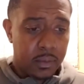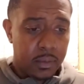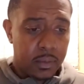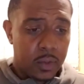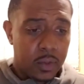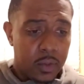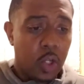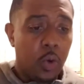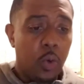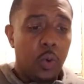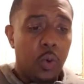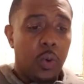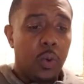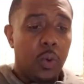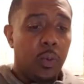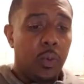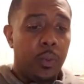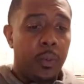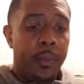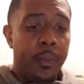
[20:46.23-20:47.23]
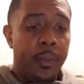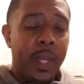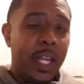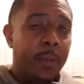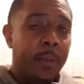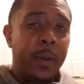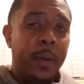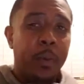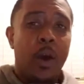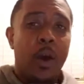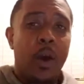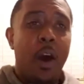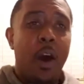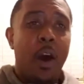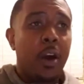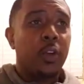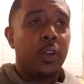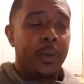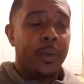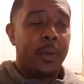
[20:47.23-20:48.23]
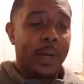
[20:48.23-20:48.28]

So many people are arguing